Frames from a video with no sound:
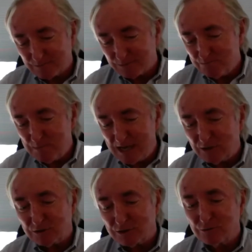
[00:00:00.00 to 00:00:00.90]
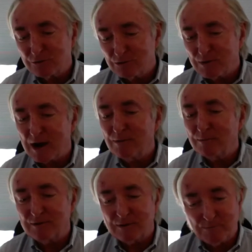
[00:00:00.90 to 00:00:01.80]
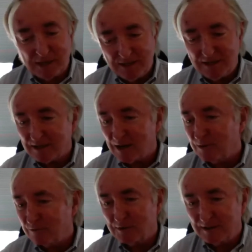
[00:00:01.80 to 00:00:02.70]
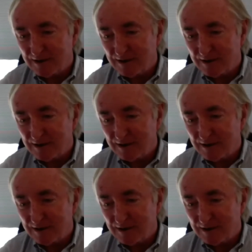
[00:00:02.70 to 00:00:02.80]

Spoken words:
major social problems that may need a couple $1 trillion